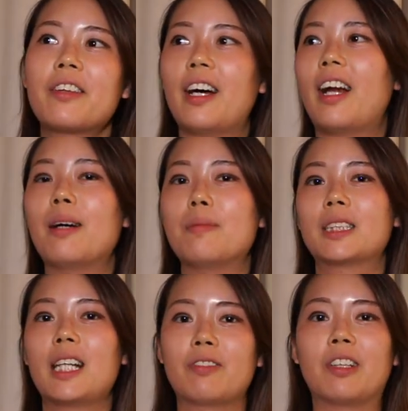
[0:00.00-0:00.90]
that I
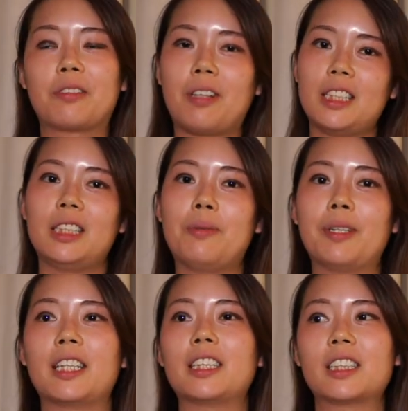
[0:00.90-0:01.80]
must have gone crazy
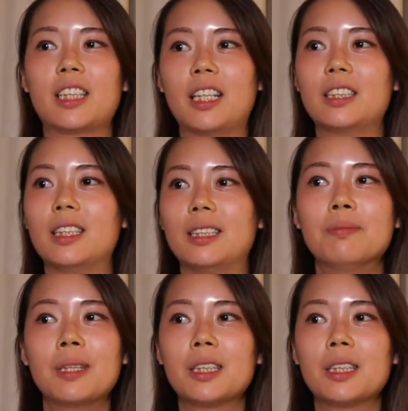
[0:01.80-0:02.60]
when I decided to